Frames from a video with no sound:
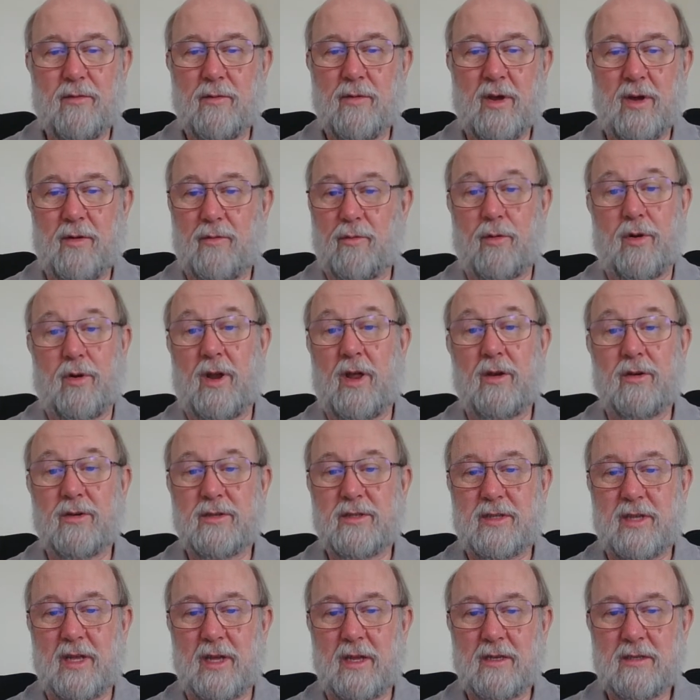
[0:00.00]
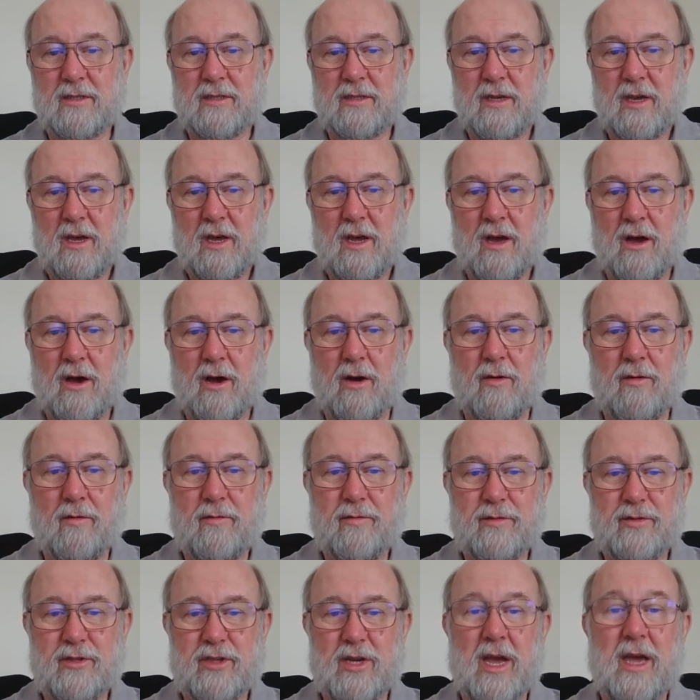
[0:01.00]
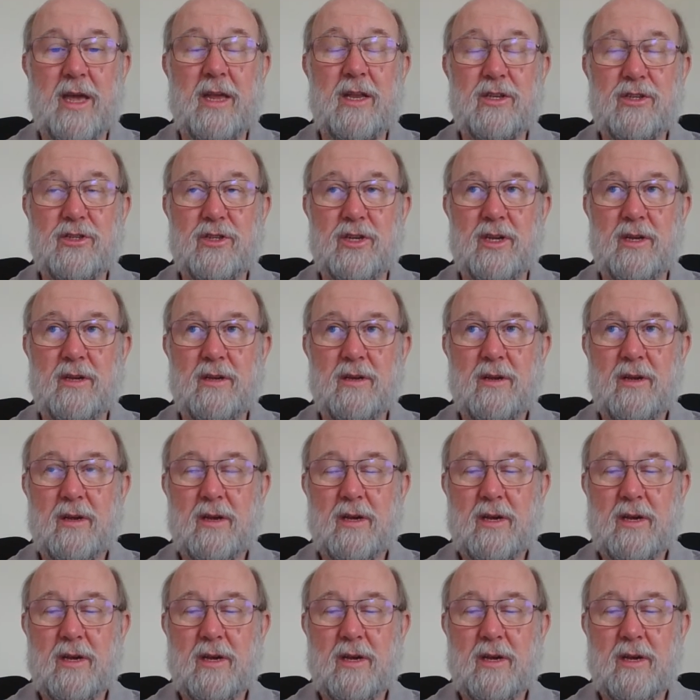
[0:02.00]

everyone else thinks of changing